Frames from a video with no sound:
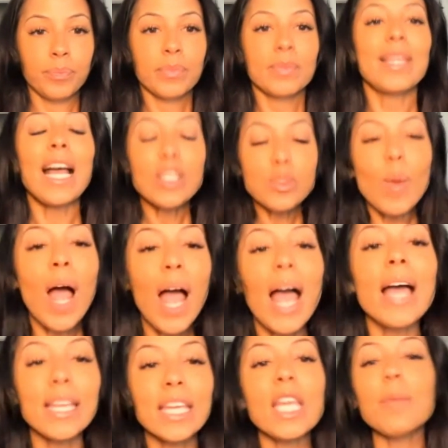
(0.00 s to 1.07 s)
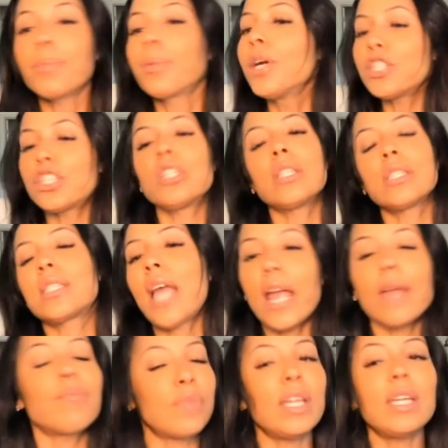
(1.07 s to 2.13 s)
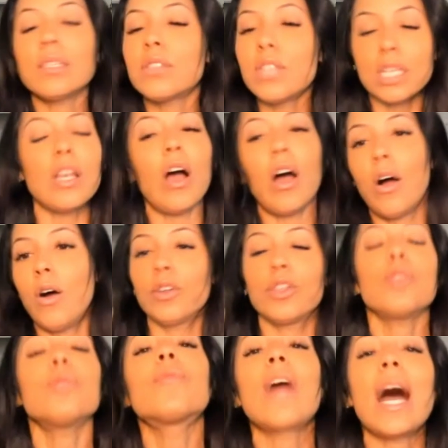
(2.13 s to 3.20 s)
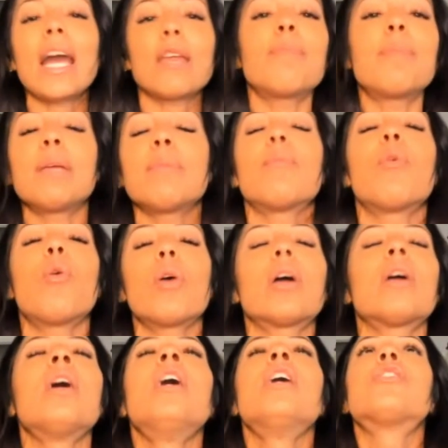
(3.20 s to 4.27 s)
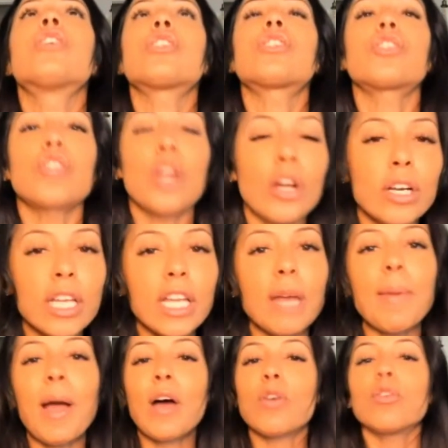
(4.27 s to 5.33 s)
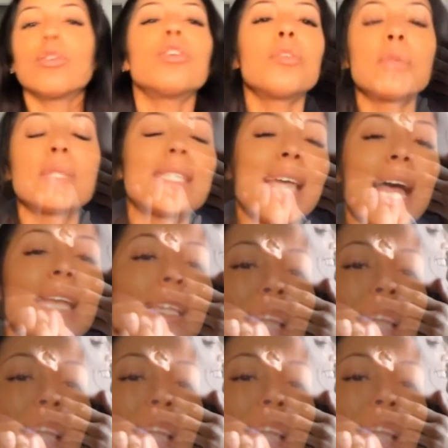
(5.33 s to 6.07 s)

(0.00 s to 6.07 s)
That's why I keep preaching the same thing to y'all. You gotta be more discerning about who you decide to